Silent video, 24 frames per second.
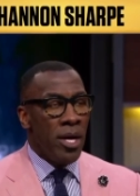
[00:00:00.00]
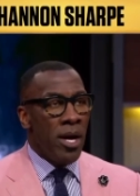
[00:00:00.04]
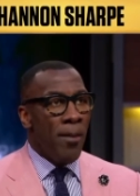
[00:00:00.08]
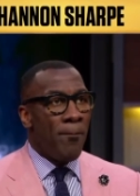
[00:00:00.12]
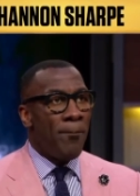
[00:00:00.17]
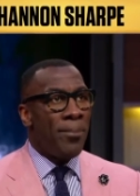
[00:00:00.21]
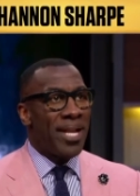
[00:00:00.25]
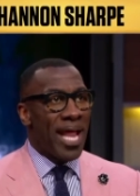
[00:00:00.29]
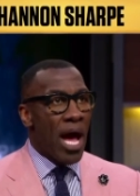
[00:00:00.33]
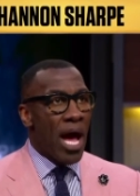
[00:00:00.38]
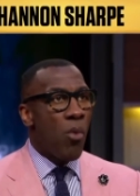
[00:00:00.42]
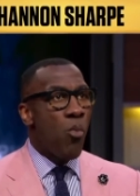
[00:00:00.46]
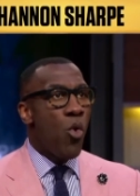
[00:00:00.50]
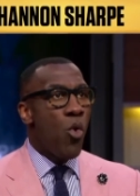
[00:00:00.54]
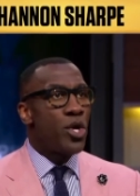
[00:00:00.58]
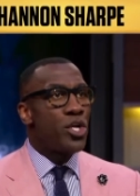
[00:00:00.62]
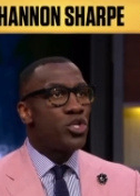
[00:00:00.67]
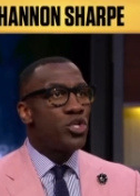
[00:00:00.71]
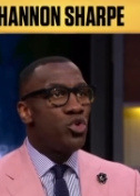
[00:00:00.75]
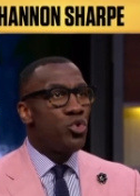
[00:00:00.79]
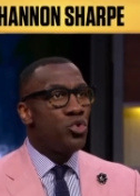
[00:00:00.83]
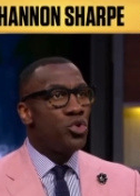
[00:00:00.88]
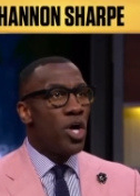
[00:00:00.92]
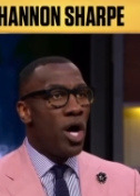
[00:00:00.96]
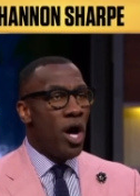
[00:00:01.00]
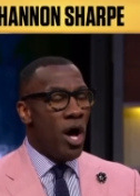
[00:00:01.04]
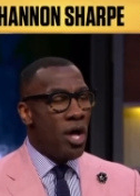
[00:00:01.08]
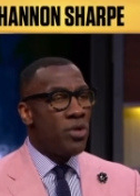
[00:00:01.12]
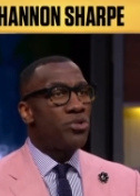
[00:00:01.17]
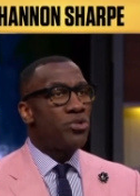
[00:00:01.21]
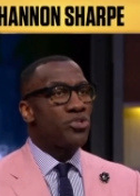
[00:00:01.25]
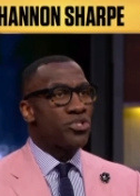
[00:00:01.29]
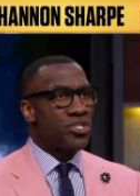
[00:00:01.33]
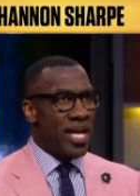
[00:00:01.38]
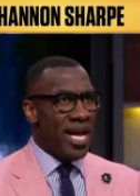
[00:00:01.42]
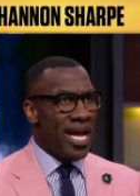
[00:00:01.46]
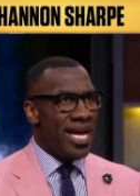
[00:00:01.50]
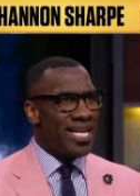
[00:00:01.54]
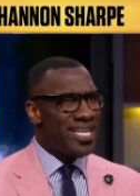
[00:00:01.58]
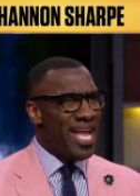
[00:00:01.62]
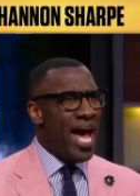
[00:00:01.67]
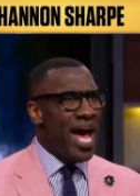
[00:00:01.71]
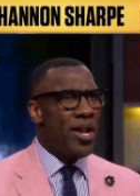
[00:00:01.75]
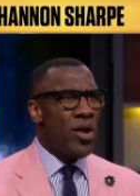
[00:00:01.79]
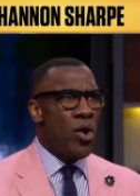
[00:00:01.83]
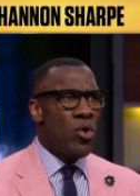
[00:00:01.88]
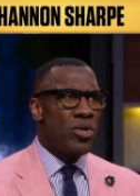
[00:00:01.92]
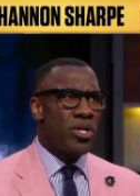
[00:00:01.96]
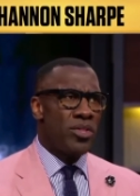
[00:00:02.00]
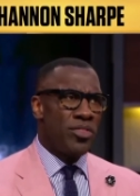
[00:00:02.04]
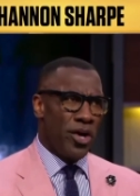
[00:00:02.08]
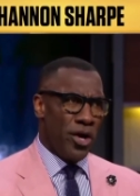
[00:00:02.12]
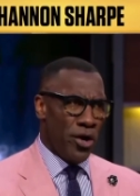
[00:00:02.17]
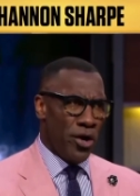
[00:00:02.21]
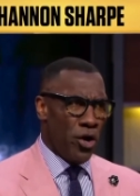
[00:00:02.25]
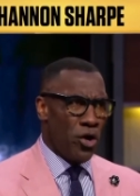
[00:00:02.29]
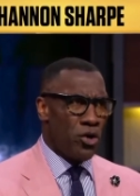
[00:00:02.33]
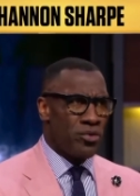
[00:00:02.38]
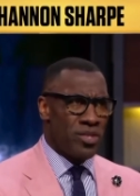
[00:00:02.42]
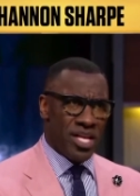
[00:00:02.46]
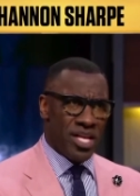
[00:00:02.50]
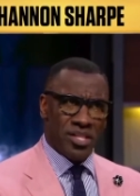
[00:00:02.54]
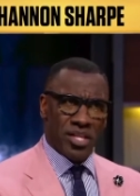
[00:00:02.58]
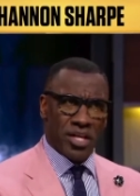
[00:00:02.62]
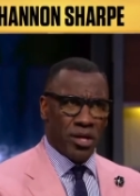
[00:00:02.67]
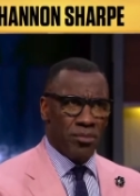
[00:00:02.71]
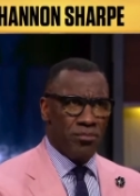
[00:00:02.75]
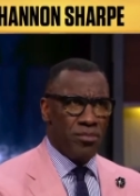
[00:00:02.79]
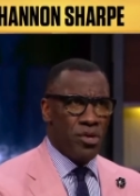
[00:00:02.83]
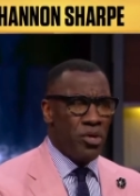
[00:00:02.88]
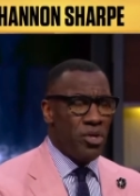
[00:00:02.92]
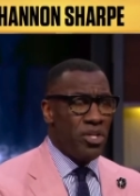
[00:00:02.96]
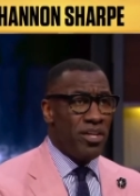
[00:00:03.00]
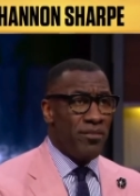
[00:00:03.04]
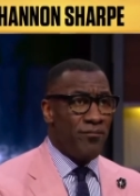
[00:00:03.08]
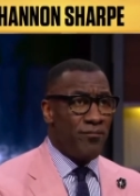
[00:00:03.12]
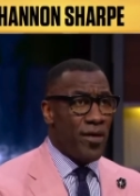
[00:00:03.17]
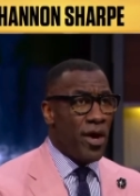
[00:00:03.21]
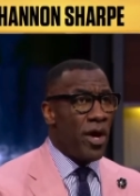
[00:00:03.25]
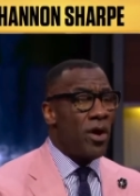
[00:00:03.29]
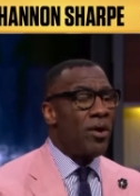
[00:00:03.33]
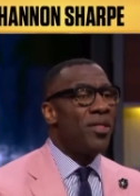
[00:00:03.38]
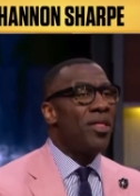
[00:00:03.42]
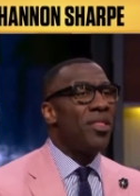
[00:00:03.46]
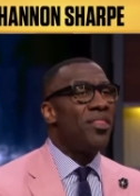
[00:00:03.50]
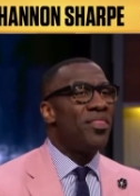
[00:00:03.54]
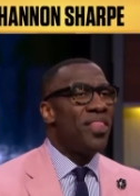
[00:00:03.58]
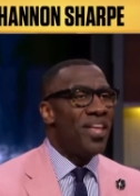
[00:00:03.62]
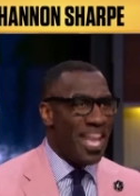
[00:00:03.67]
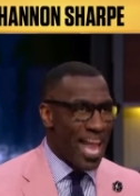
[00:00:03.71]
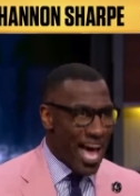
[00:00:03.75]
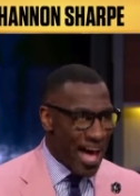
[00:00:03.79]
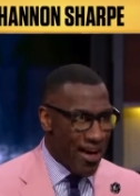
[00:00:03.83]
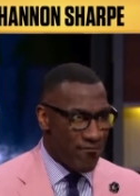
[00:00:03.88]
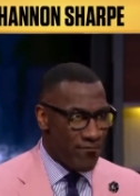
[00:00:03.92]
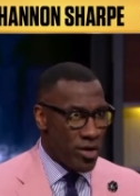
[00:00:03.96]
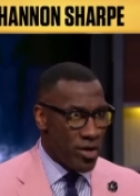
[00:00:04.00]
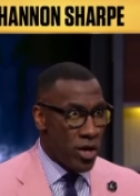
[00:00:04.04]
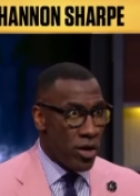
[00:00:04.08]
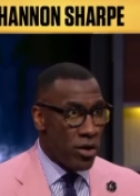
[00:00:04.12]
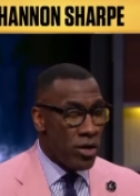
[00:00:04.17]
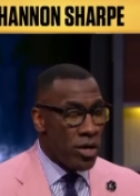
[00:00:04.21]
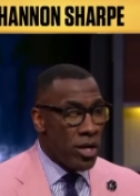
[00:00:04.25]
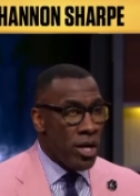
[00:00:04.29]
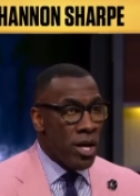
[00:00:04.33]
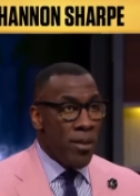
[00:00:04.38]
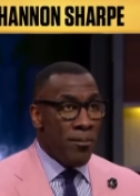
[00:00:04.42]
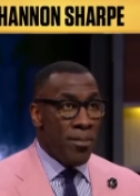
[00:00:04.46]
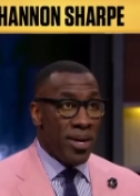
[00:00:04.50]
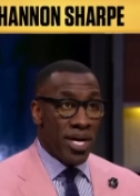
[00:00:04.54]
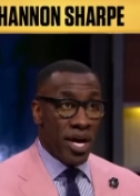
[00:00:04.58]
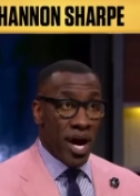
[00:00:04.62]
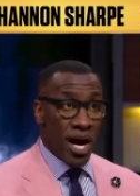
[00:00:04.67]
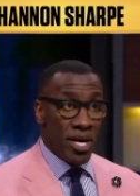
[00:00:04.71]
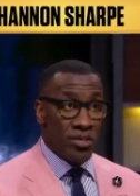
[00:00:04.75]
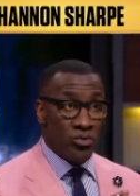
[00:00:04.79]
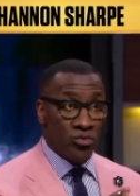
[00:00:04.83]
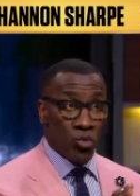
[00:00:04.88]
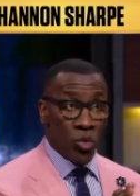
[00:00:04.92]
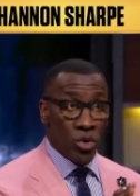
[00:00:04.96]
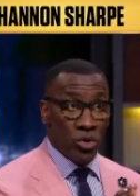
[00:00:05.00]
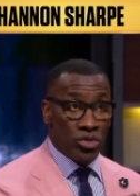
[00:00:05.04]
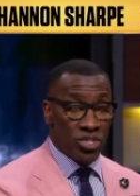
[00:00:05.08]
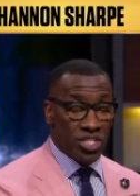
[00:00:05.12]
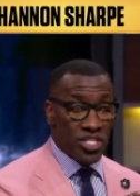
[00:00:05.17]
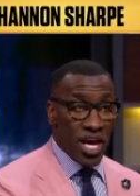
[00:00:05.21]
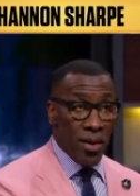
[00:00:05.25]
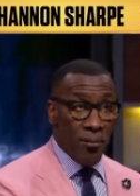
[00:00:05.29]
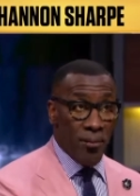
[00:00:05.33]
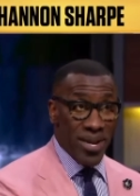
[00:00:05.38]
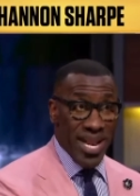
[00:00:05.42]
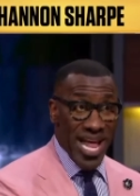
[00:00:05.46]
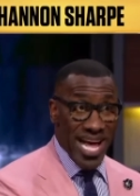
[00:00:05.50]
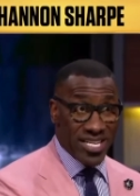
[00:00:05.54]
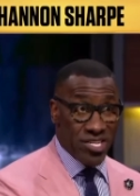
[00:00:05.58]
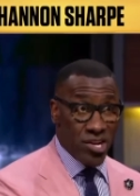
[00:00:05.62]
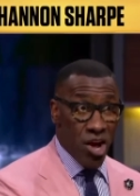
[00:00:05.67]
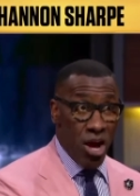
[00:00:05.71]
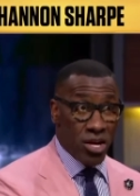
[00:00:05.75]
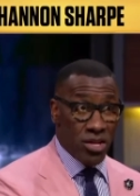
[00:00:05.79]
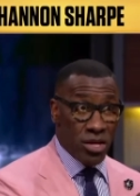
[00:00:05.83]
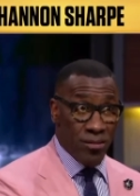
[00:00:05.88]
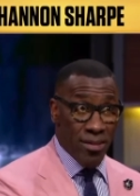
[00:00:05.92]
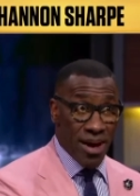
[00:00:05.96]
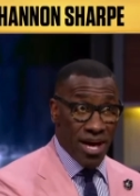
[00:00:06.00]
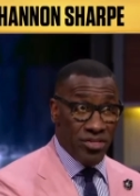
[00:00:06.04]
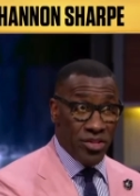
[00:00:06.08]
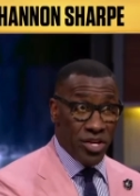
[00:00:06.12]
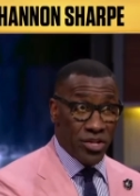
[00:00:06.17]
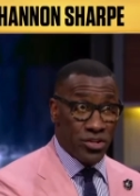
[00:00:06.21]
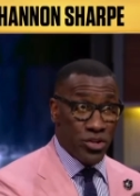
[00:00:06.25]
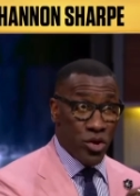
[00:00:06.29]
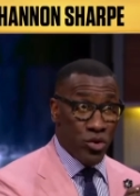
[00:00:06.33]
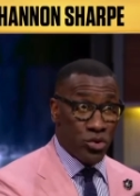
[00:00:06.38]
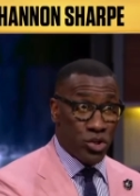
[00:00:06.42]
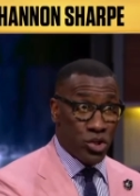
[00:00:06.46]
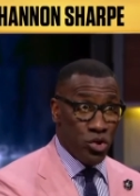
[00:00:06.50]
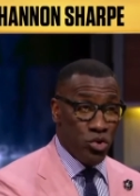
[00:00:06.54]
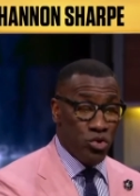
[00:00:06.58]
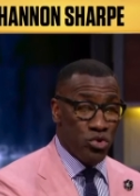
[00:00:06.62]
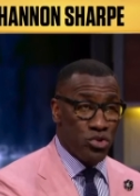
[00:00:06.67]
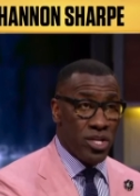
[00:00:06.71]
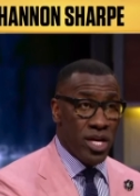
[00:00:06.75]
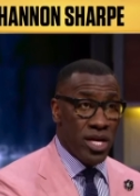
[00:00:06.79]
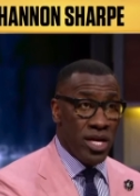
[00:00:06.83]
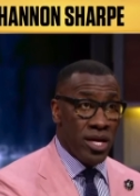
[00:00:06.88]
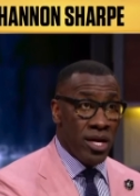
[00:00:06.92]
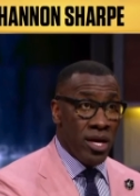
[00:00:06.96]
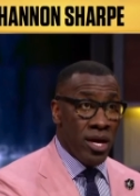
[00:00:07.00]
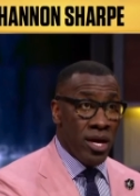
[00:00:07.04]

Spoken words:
But I wanted you to understand not only the hurt that the community felt, that I felt, because when Skip and I talked about this on Tuesday,